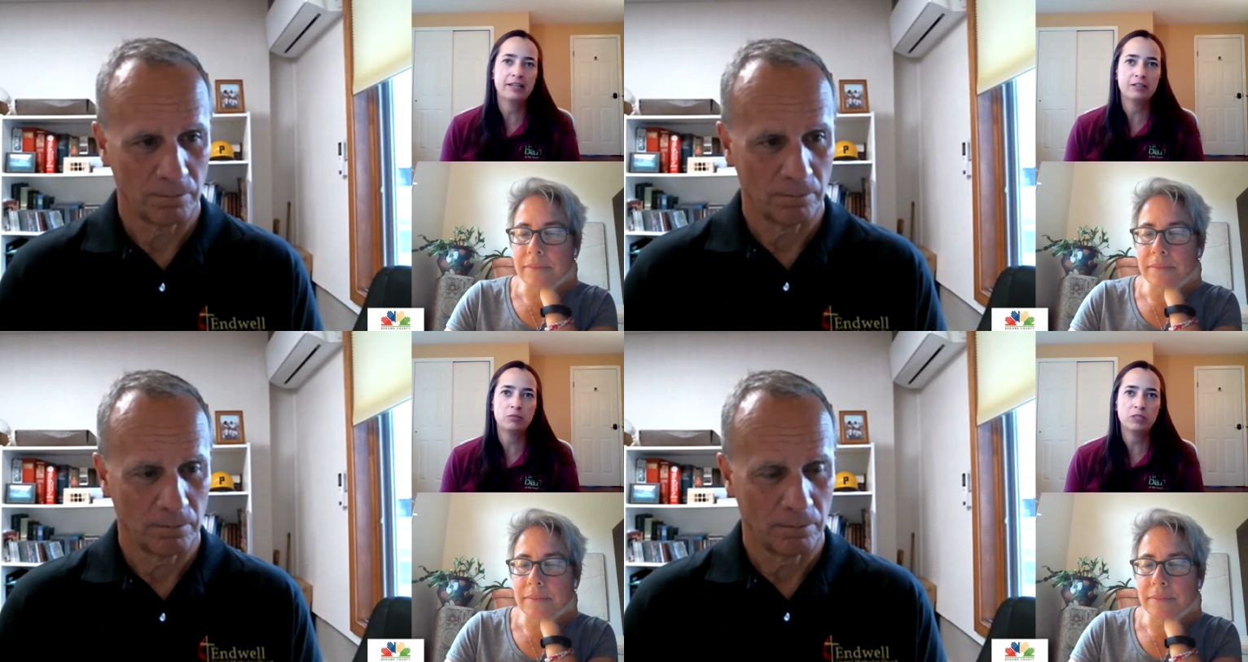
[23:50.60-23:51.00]

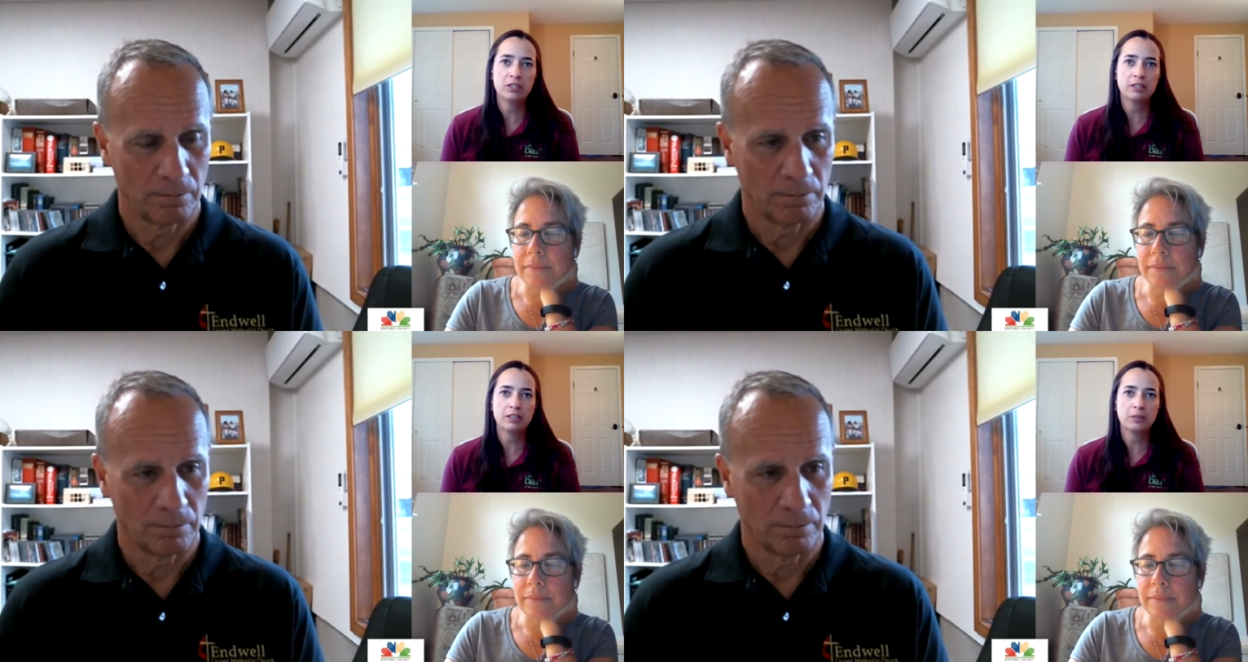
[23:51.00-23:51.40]
Speaker 1: and we
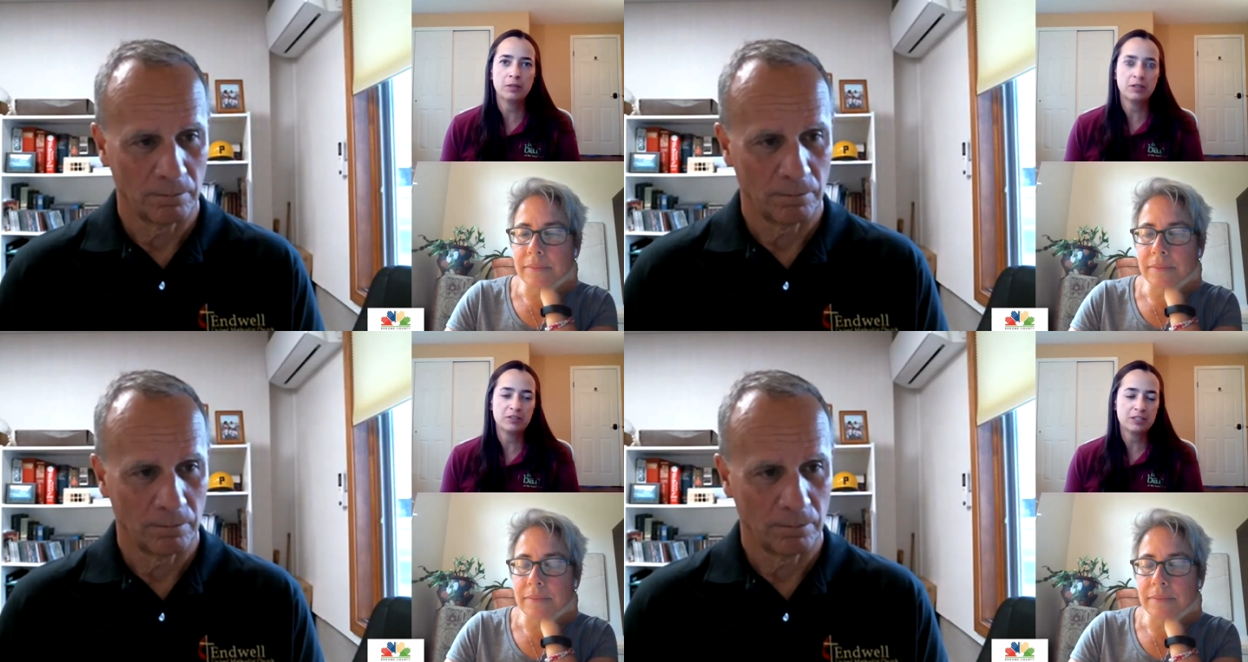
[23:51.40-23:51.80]
talk
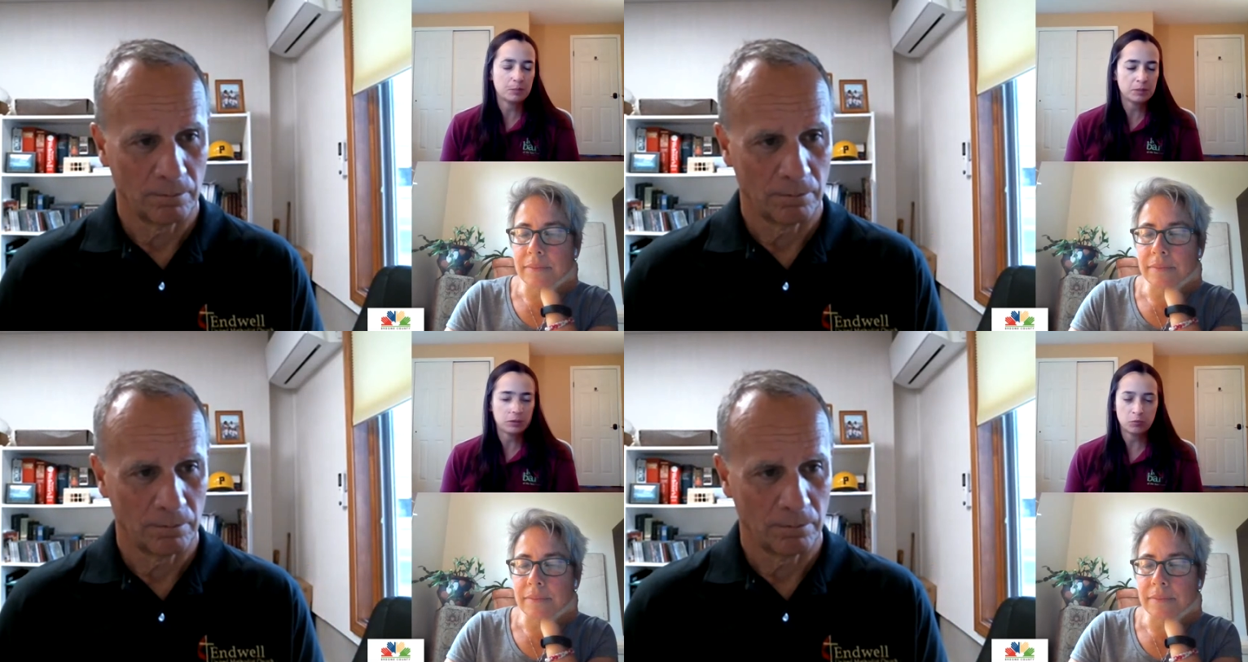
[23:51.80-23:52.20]
about
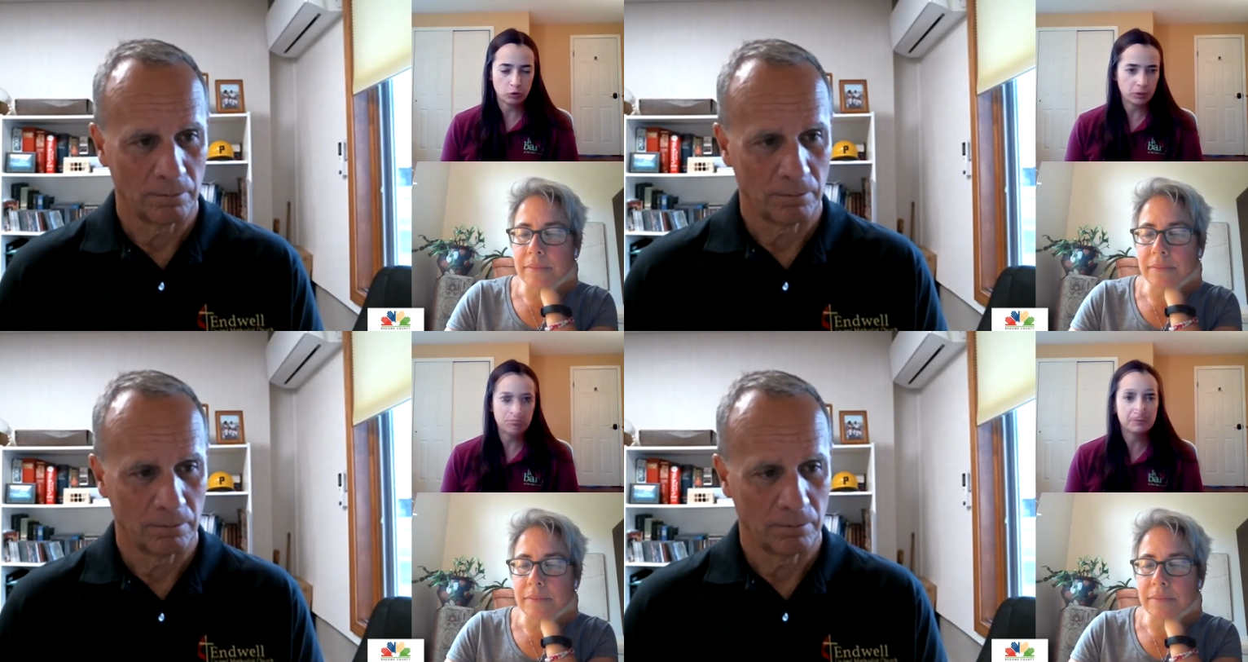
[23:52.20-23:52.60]
obviously people
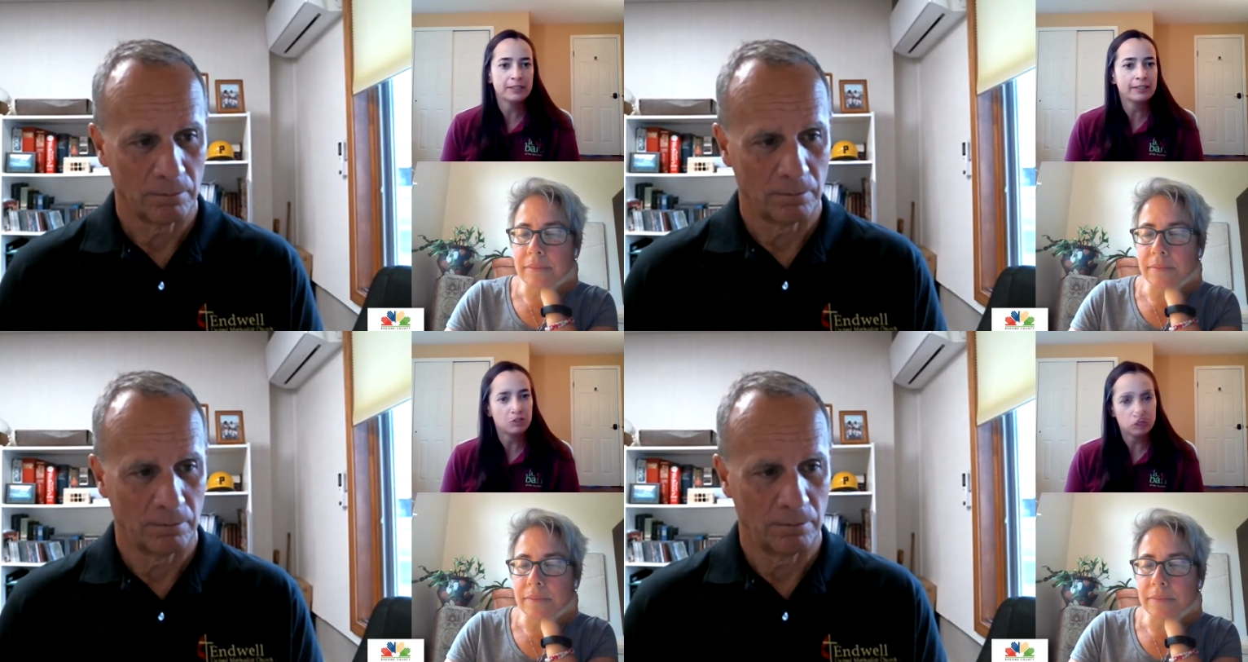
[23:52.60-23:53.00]
know about
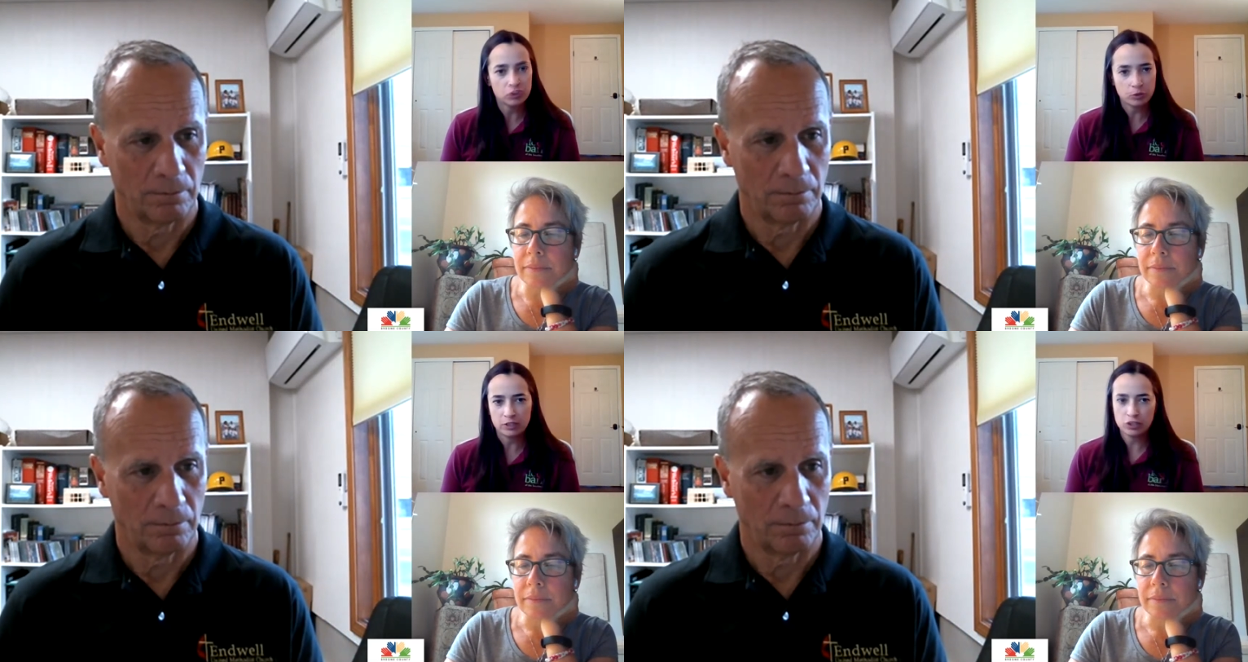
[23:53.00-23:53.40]
financial
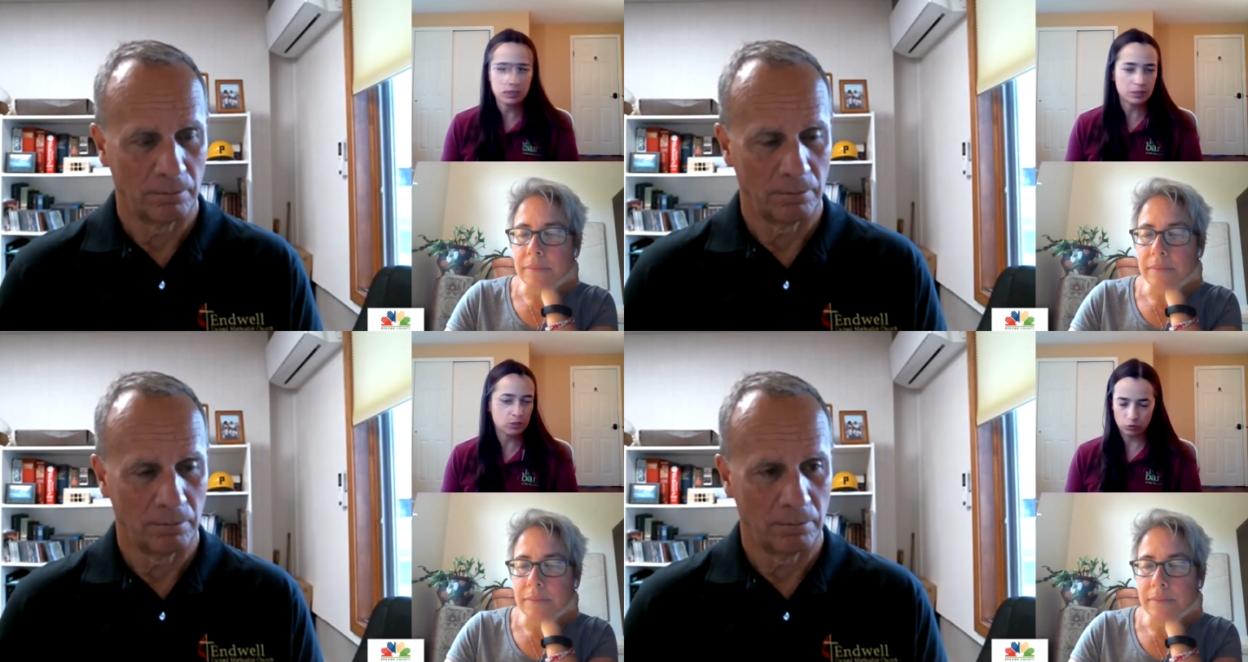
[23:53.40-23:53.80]

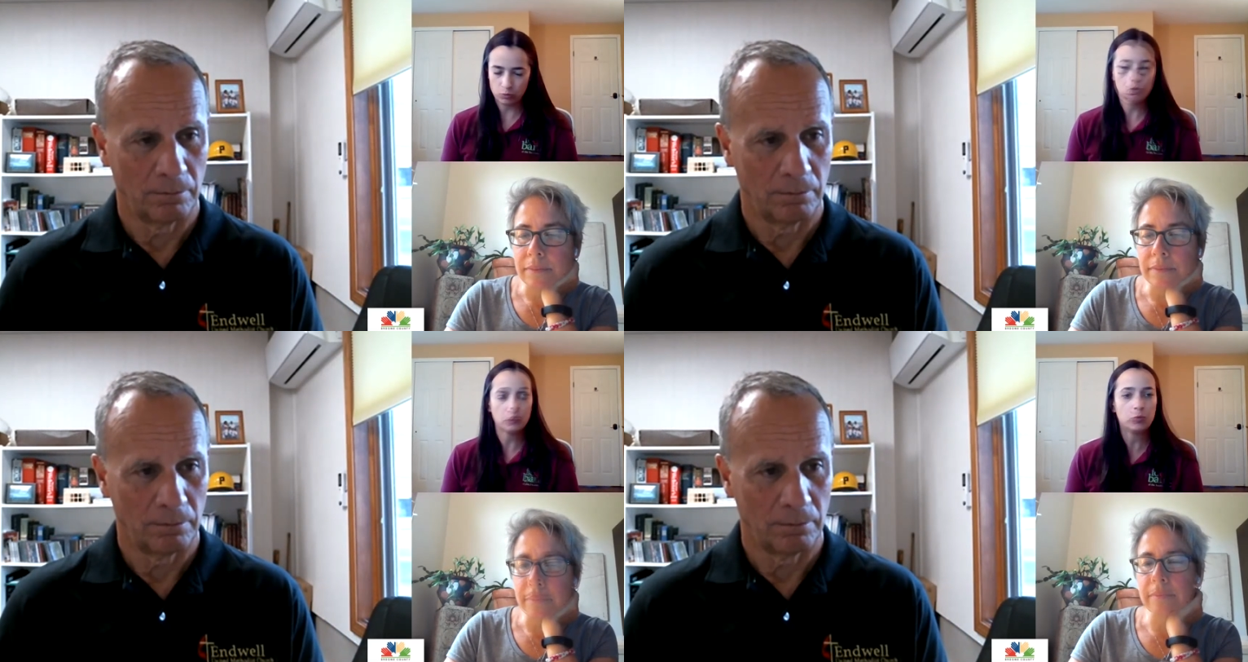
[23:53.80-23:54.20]
donations, which
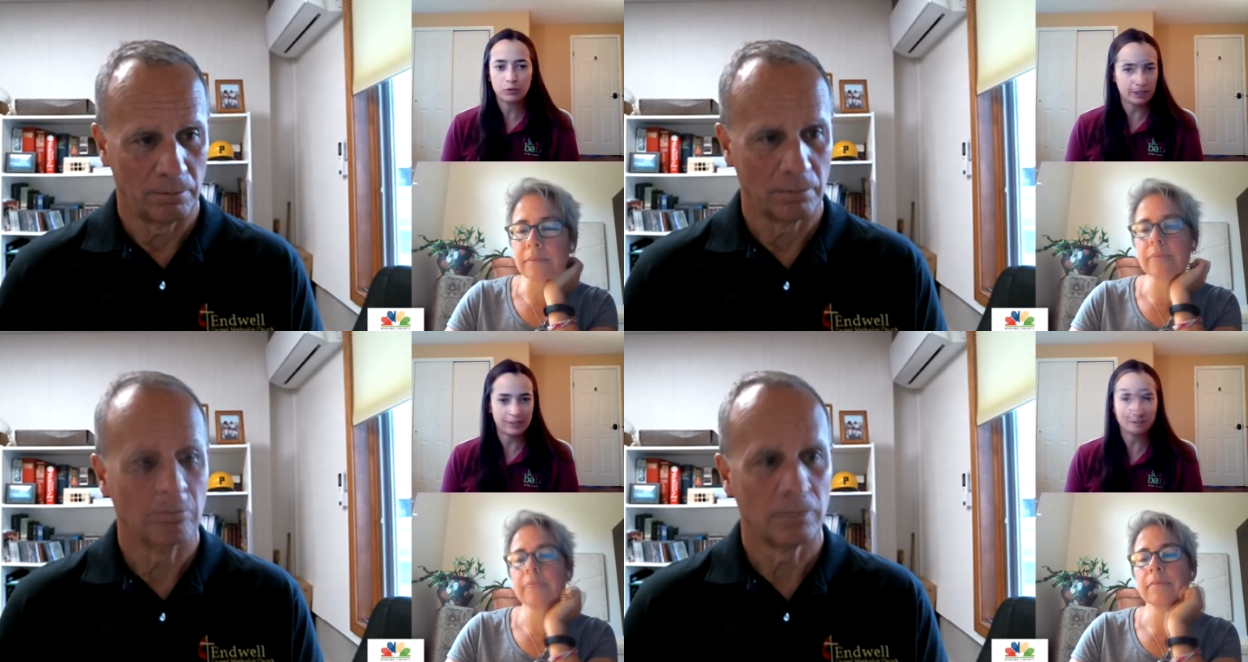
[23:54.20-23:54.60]
we'll
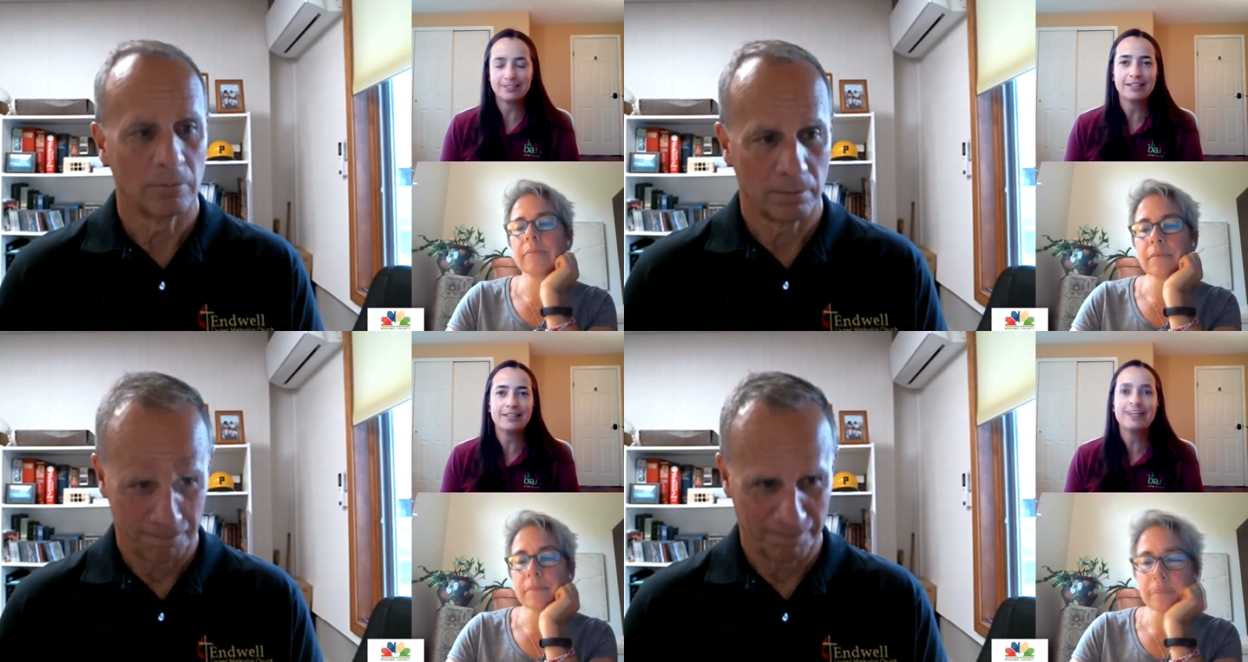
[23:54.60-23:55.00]

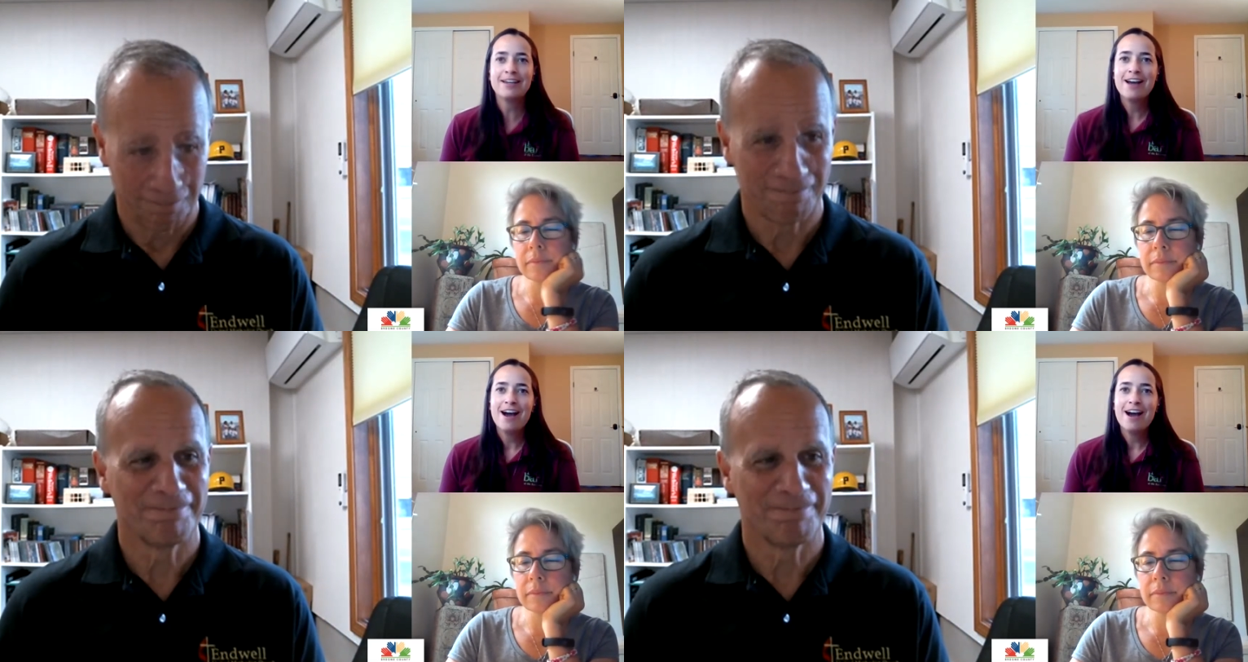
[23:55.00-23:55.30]
gladly take,